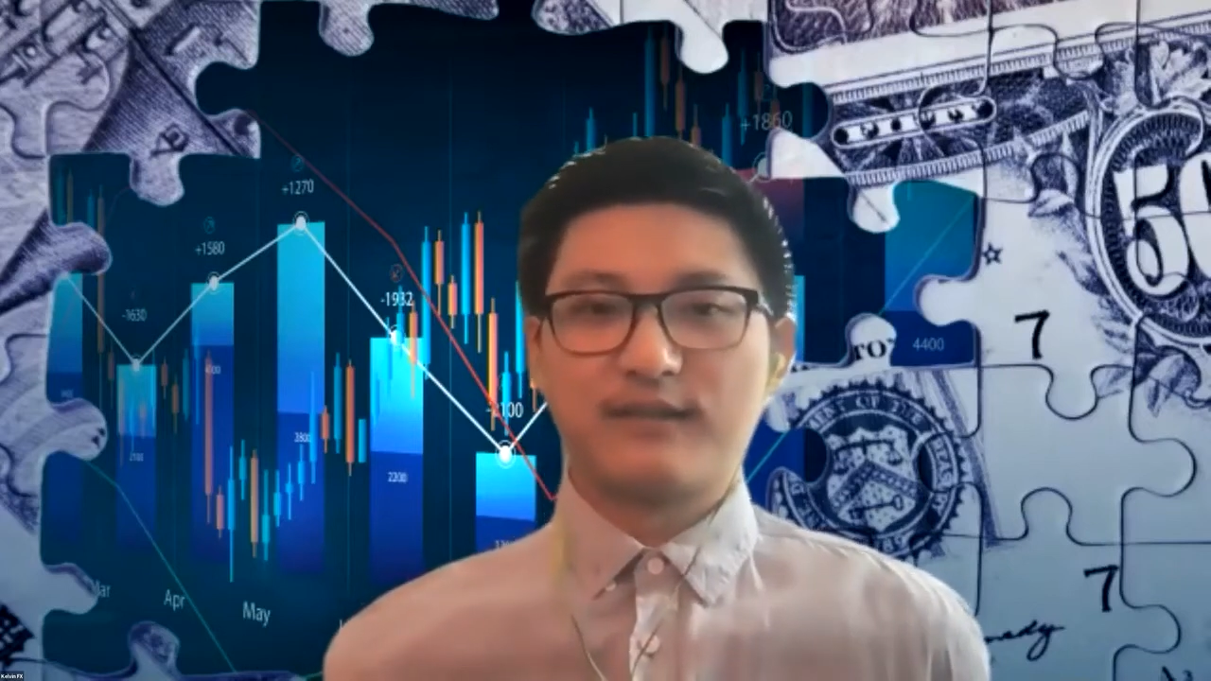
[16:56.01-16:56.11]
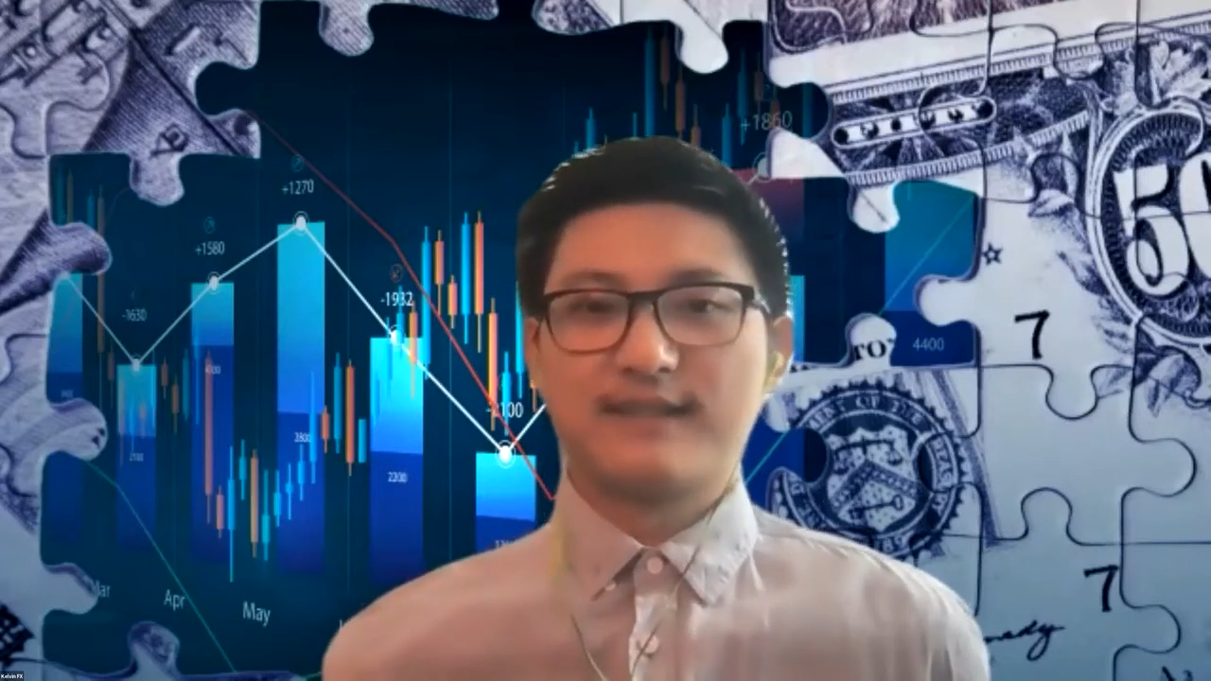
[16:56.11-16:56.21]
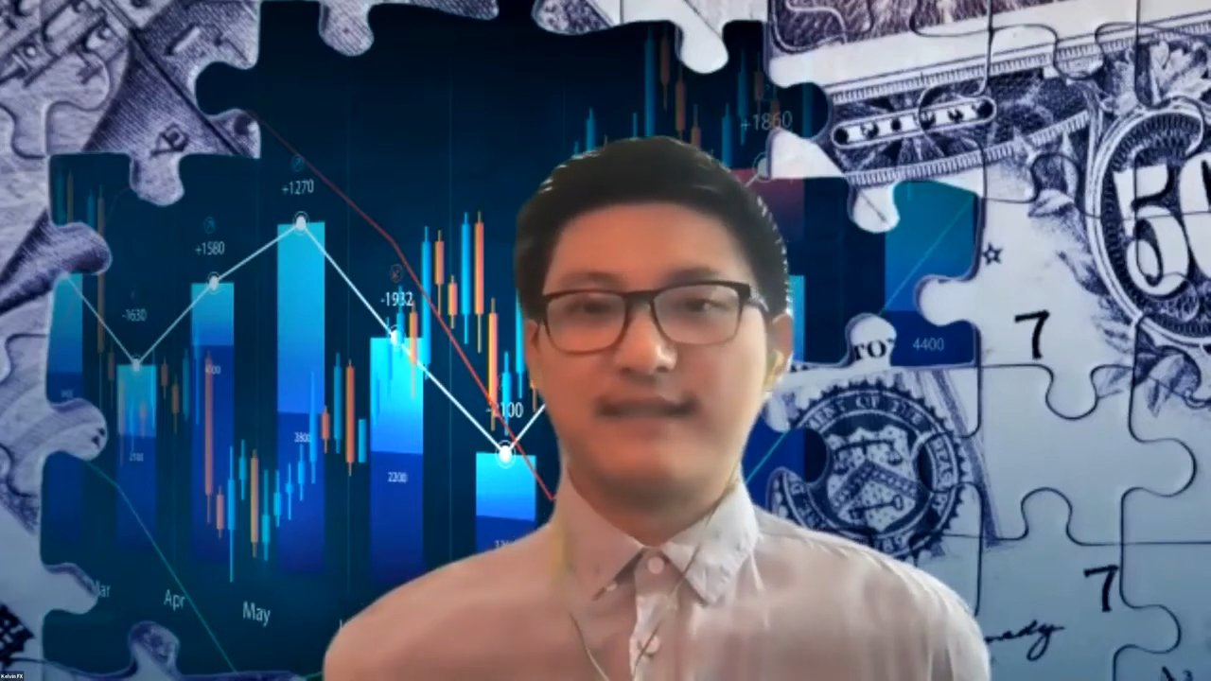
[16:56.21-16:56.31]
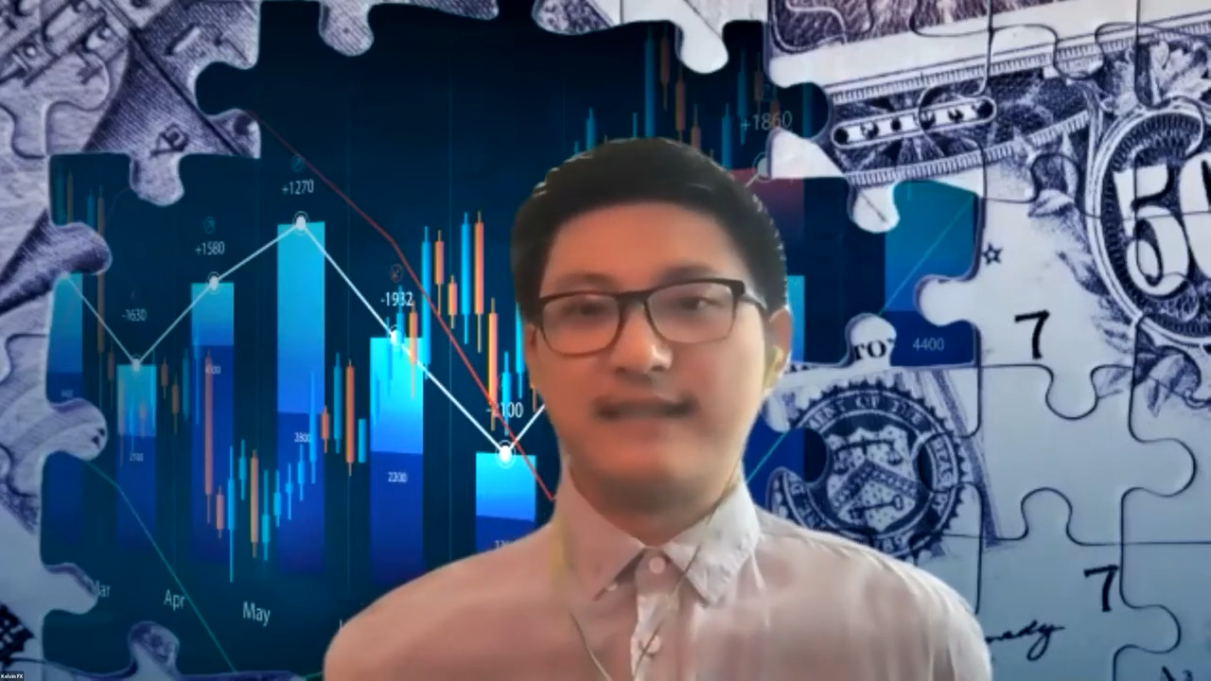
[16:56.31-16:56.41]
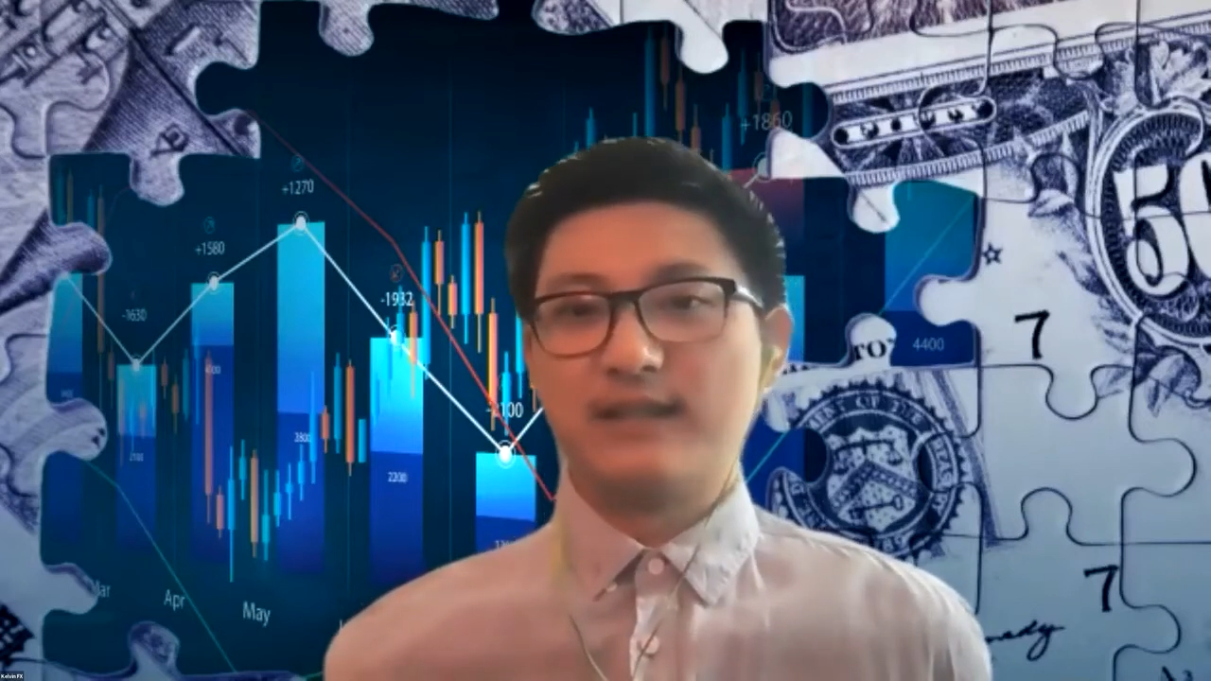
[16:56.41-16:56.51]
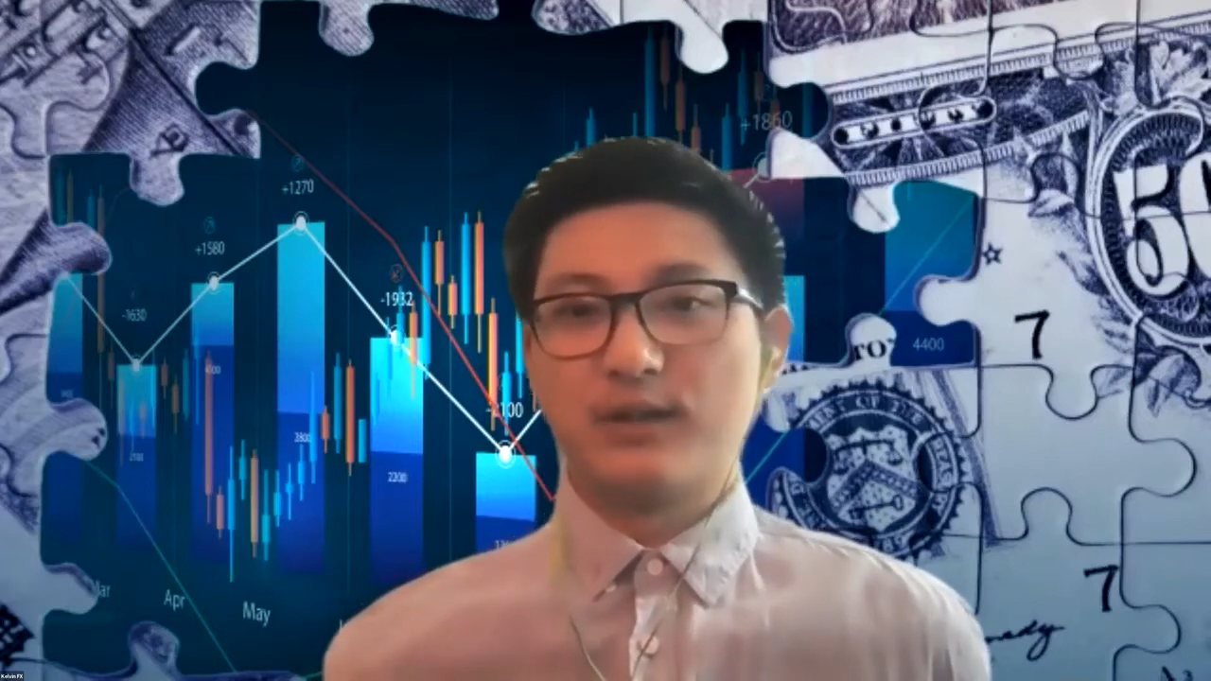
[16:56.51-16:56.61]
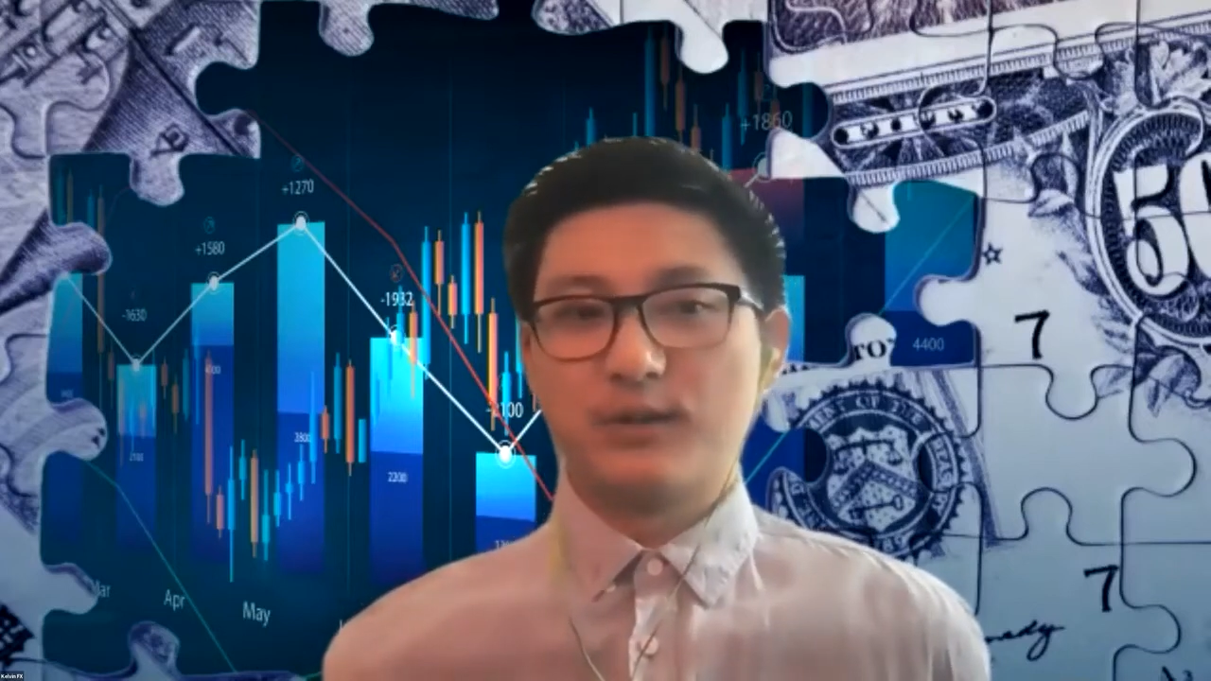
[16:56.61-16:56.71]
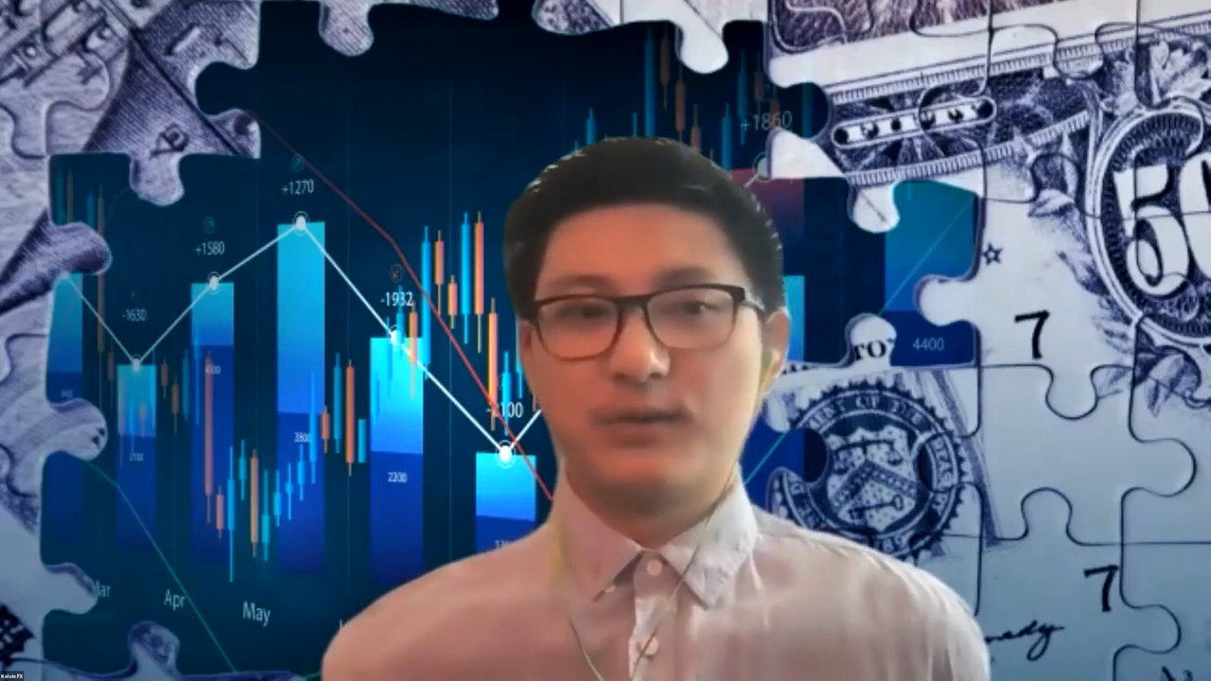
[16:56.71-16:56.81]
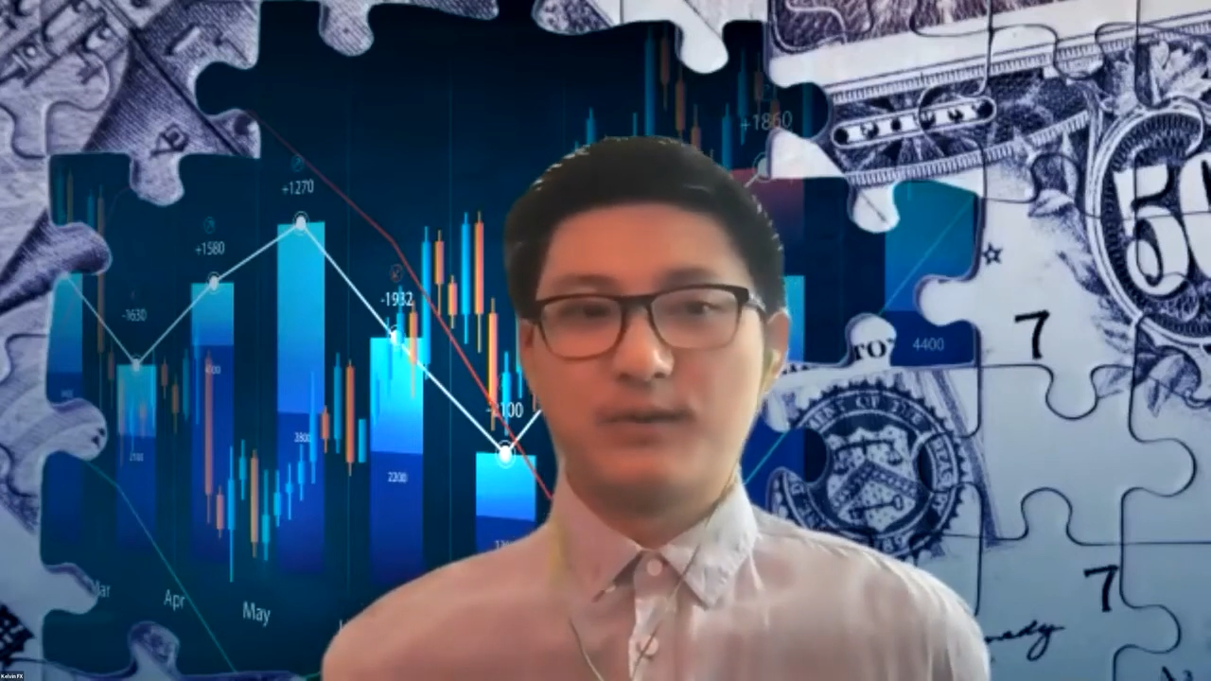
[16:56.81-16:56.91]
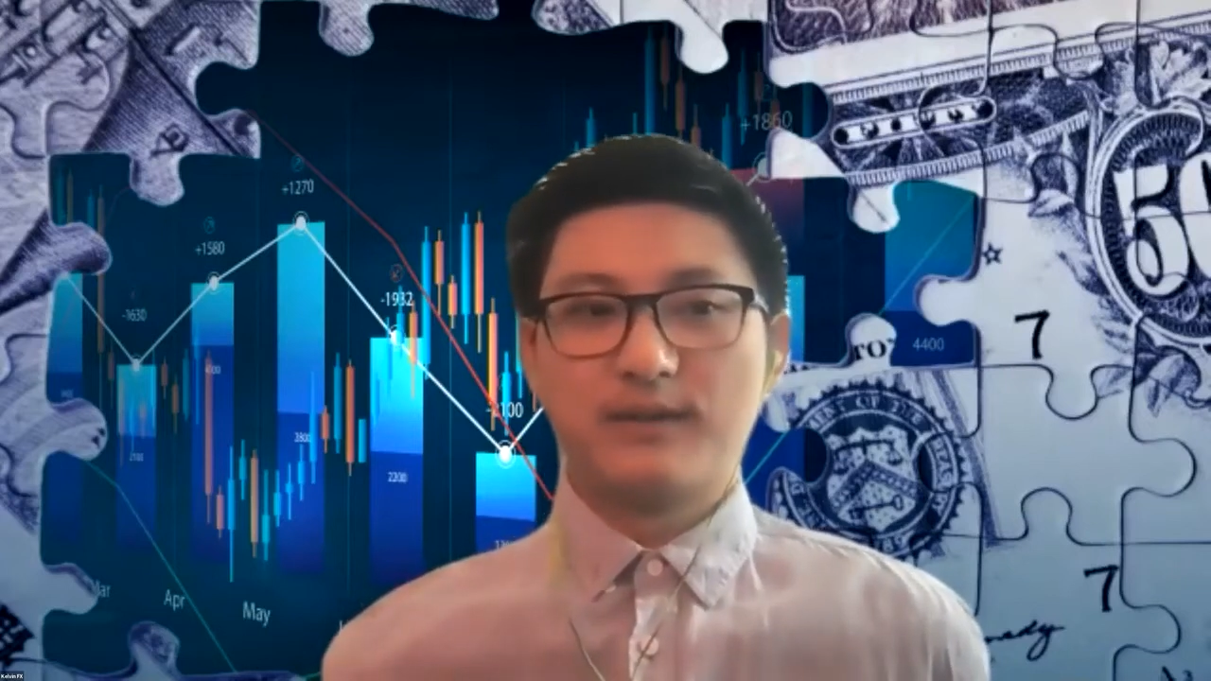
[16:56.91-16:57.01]

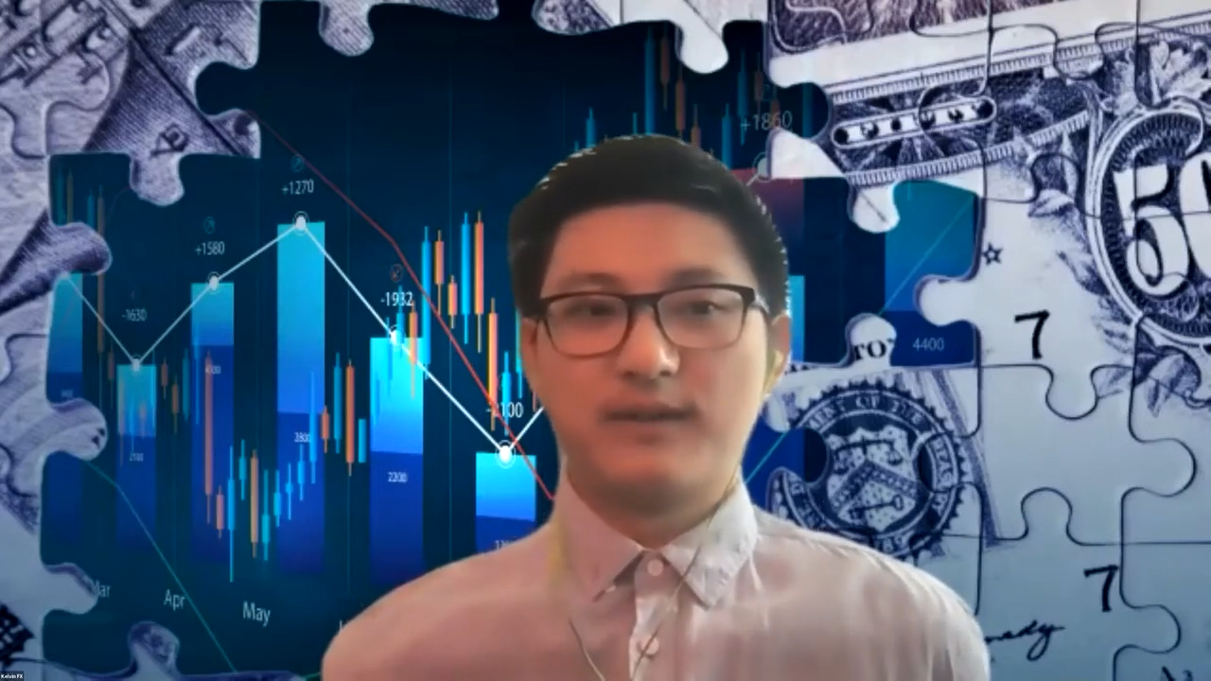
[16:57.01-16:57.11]
CEO,